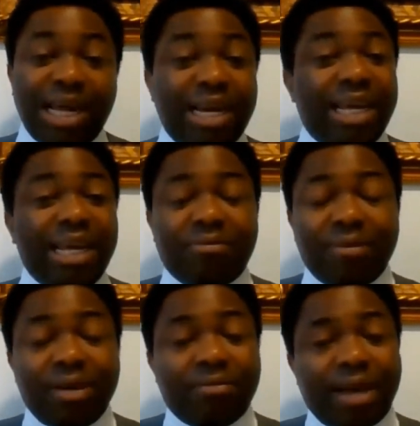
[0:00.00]
And
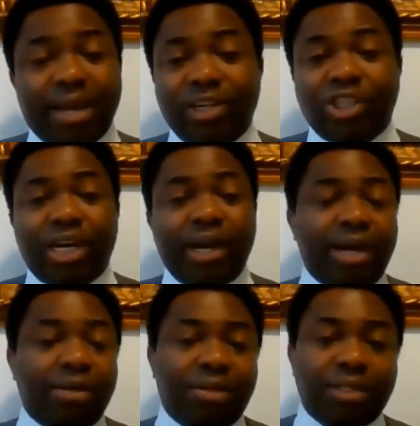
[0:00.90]
if I can share
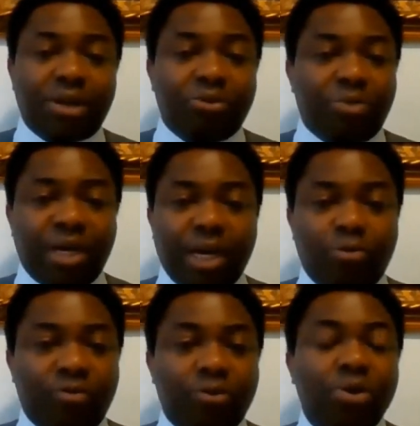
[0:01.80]
anything that would be helpful